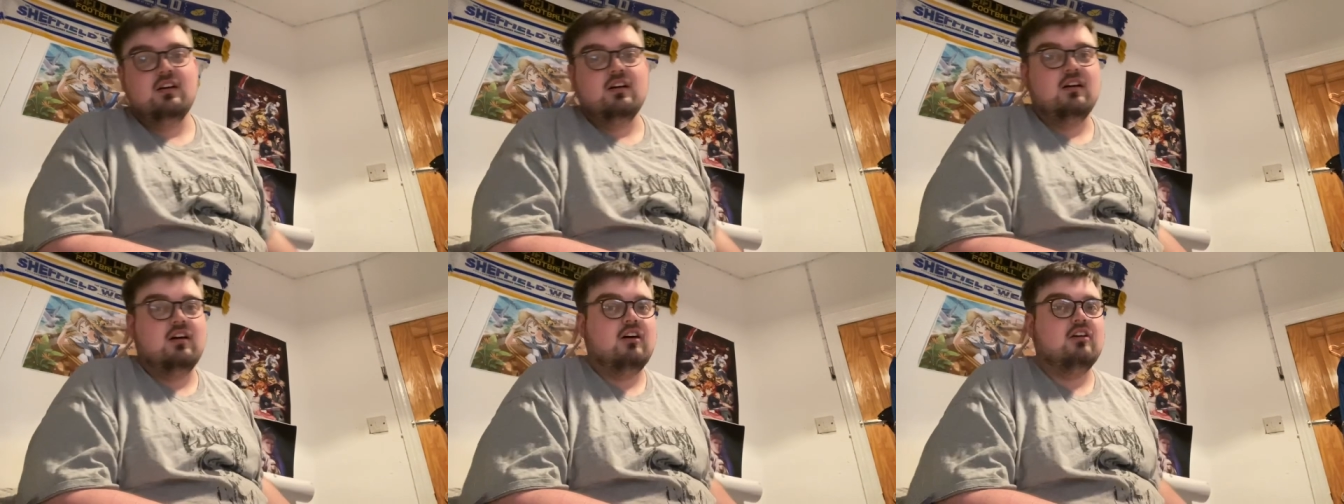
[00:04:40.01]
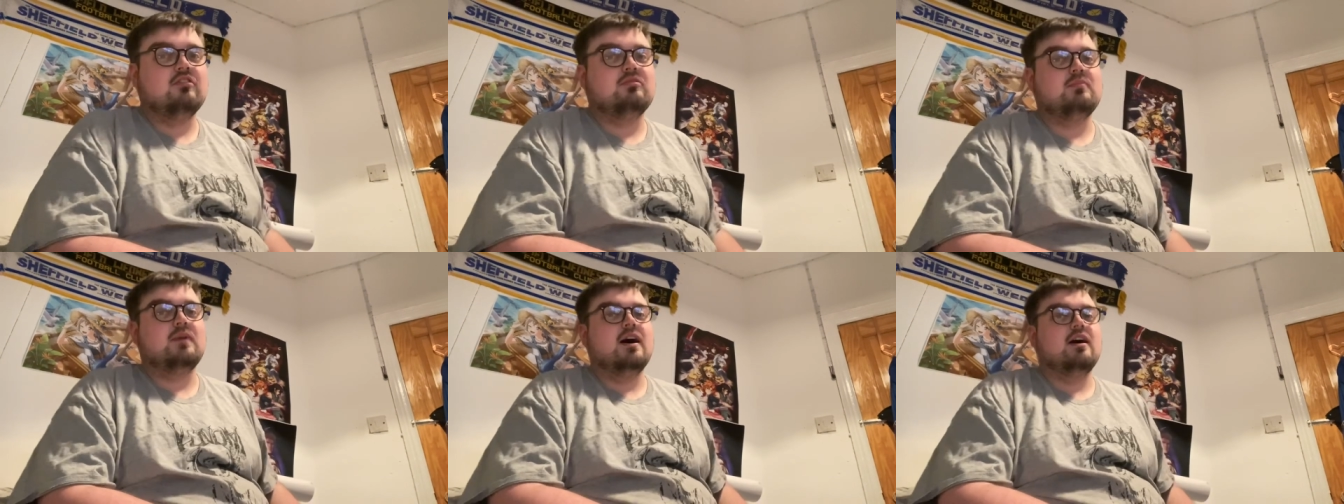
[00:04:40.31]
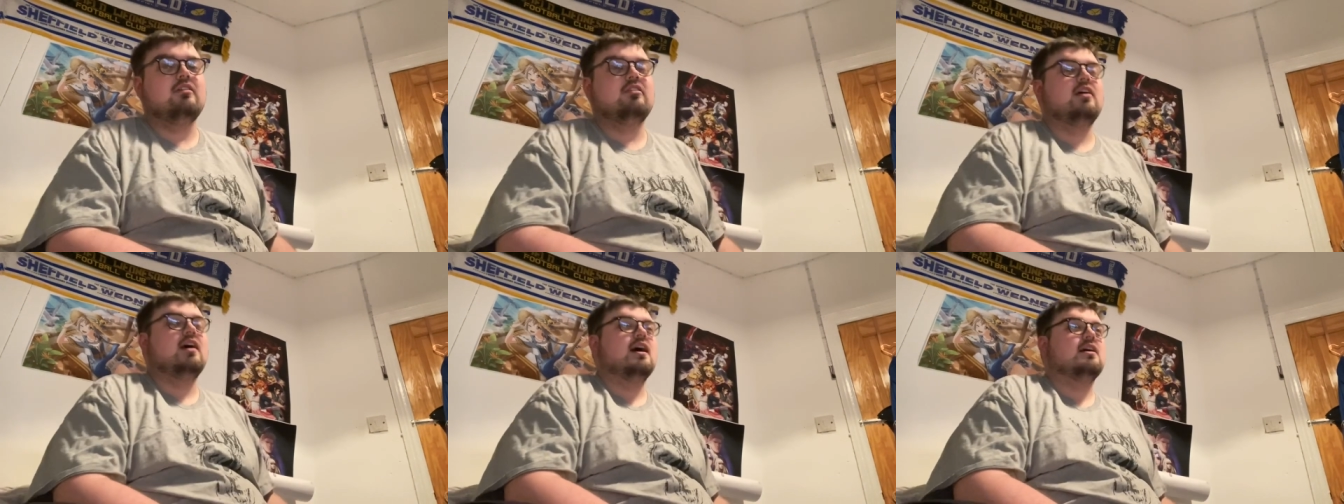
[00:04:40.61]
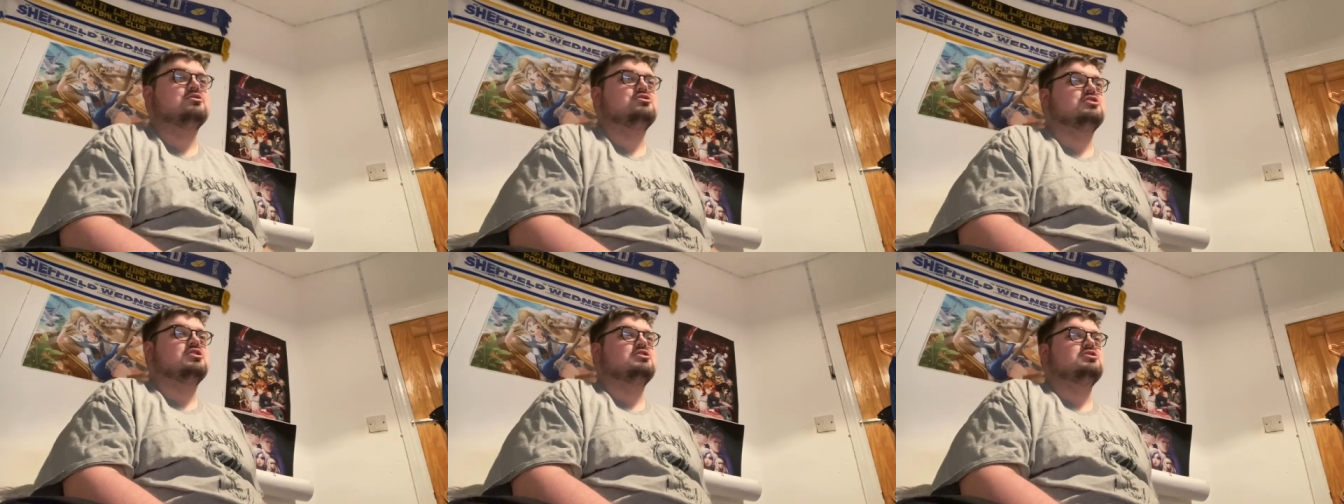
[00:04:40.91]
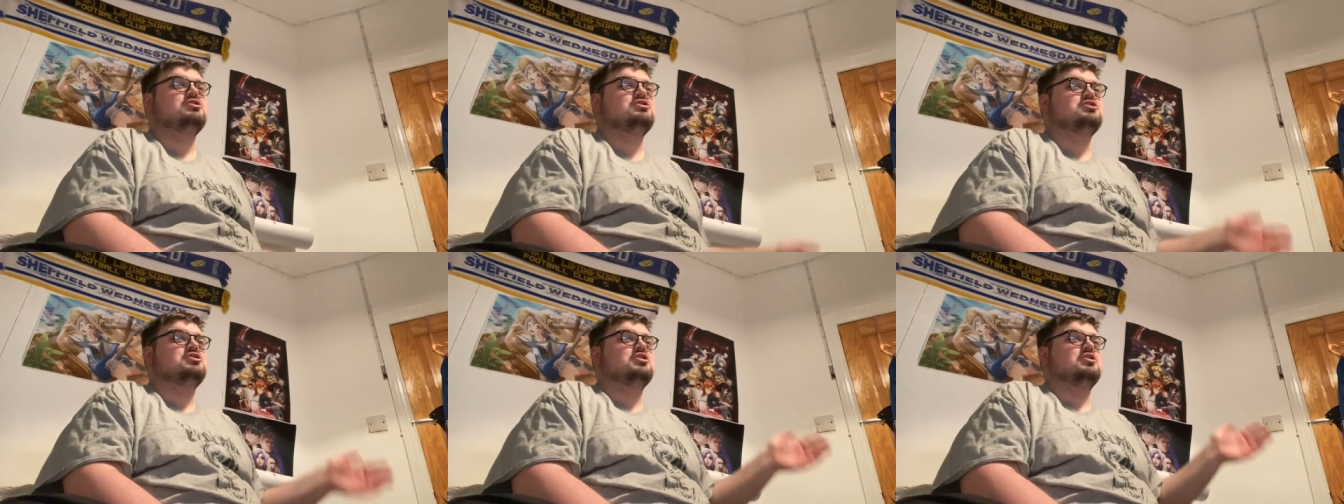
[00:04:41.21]
of my
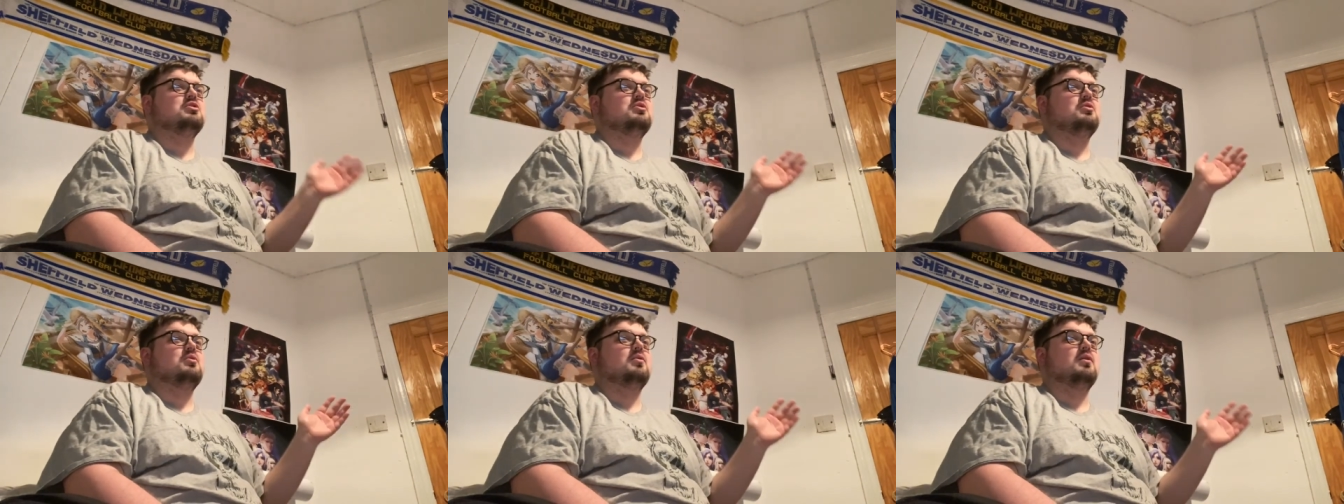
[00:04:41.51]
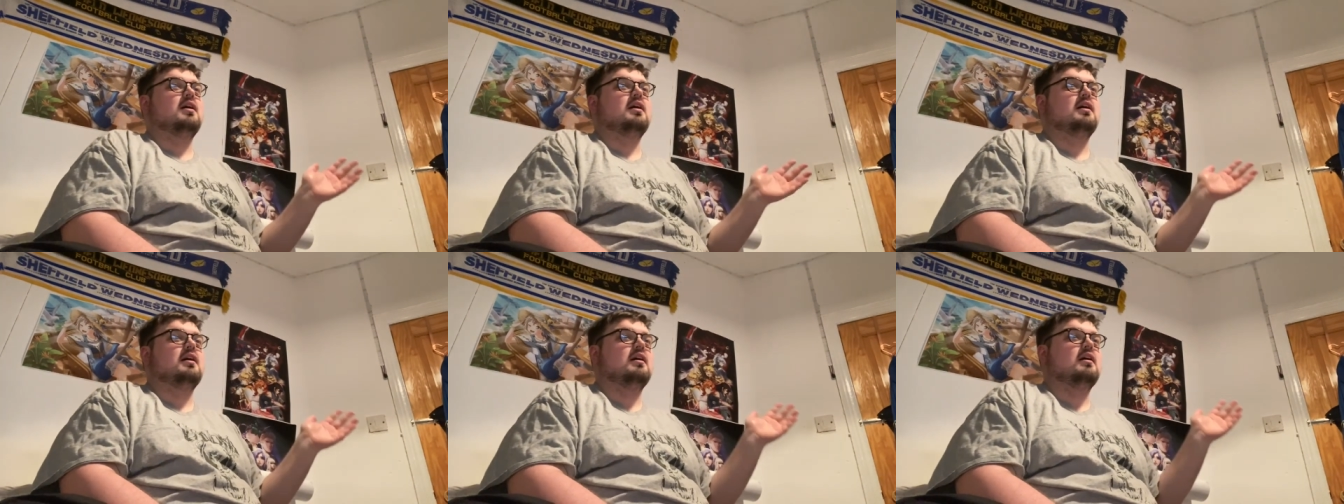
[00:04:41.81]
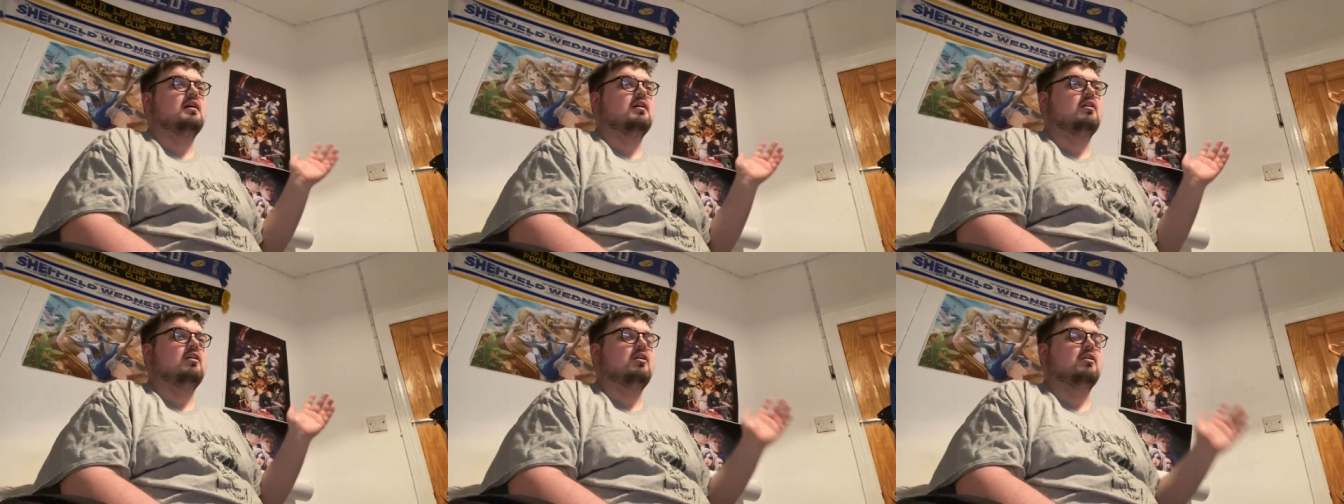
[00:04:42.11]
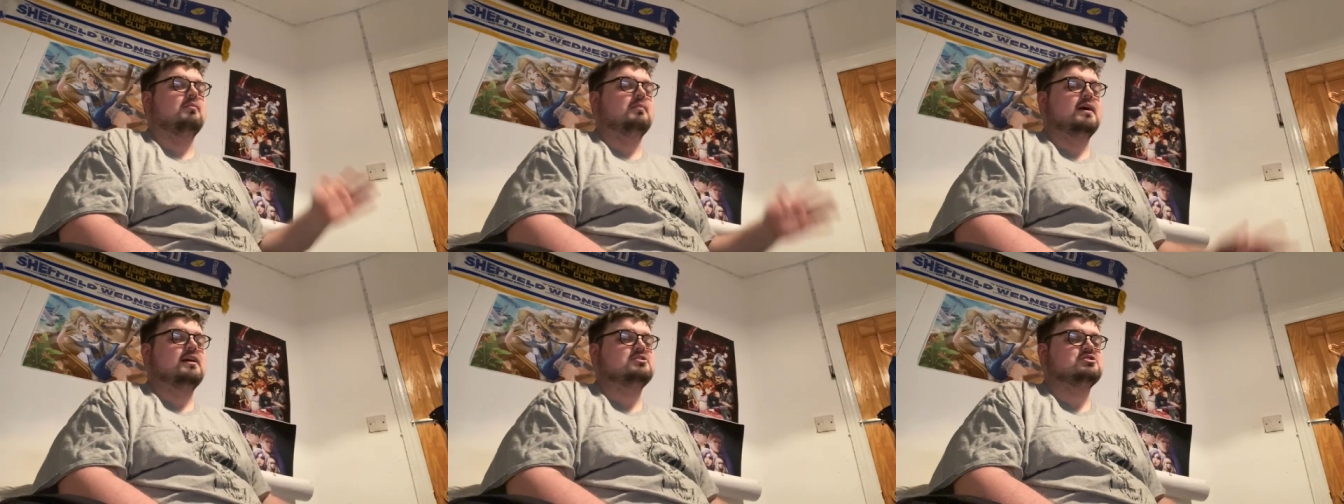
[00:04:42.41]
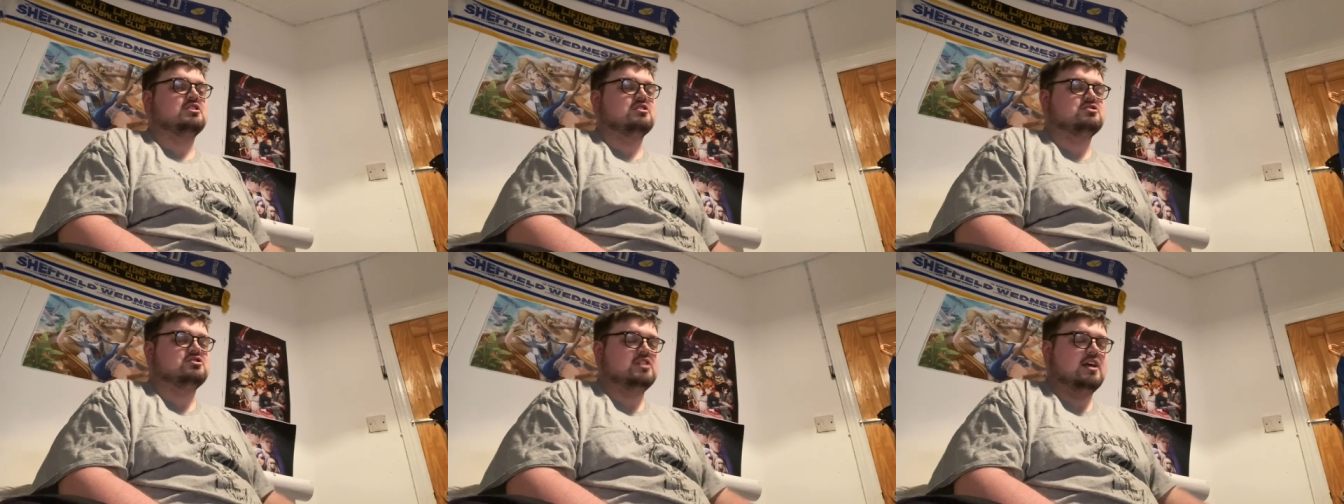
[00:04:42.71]
reaction to uh, All Mix,
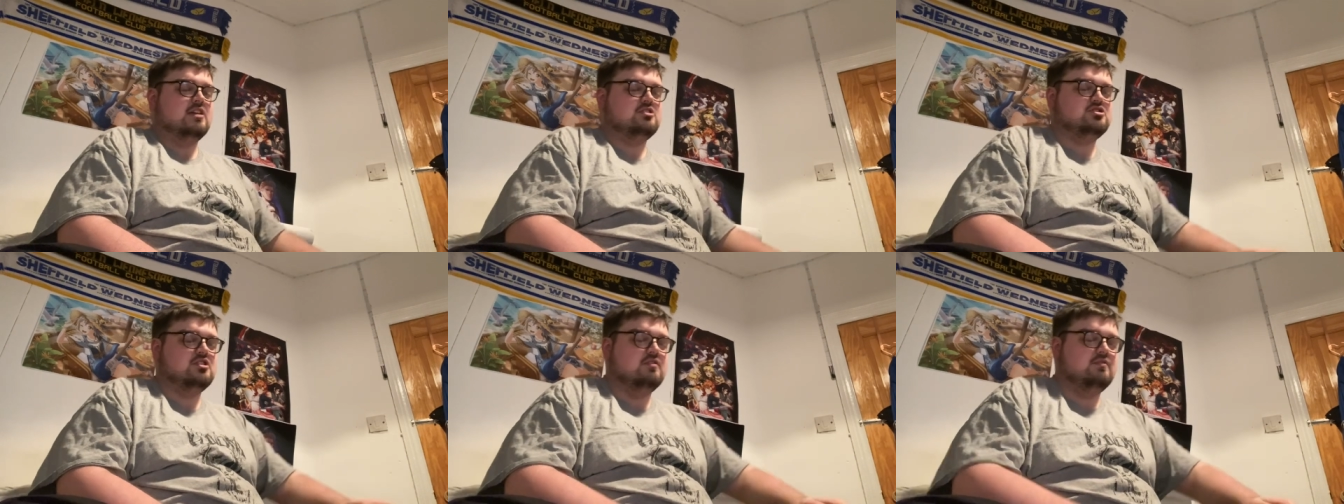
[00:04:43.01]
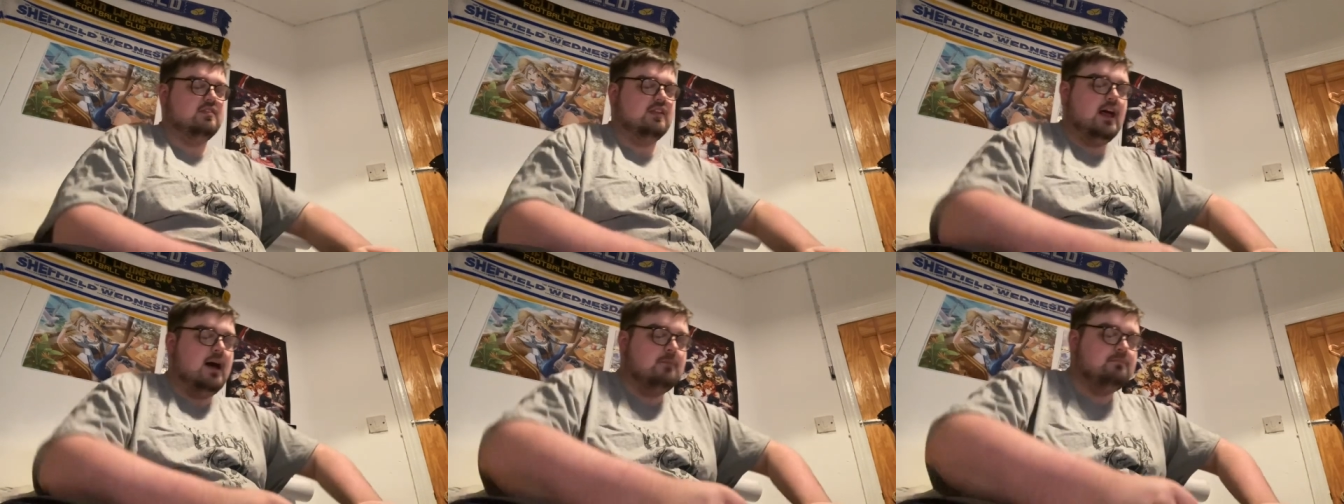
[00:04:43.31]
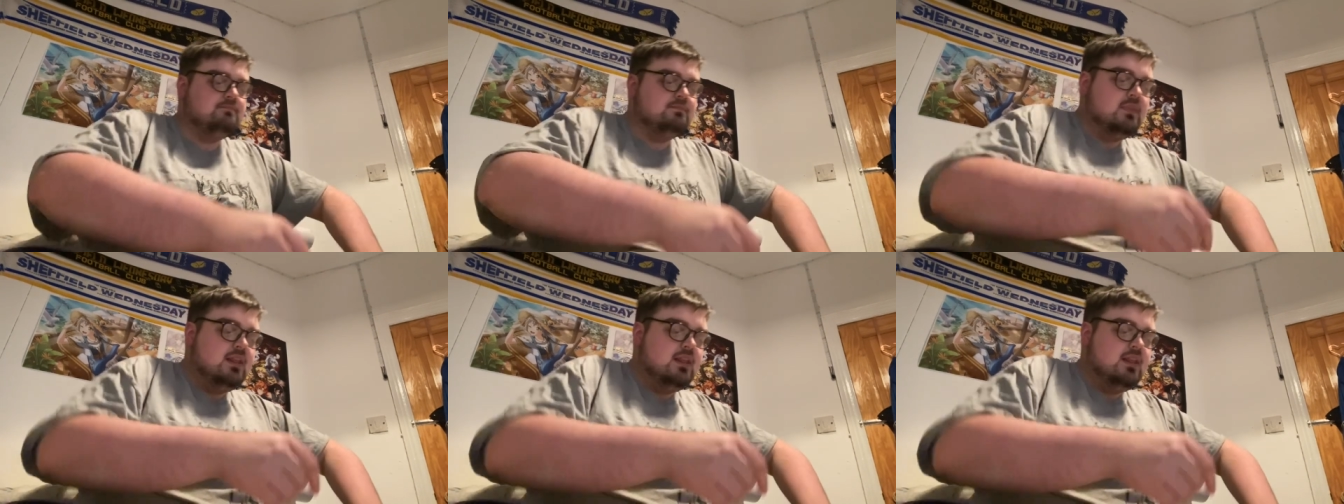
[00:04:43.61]
so stay tuned for that.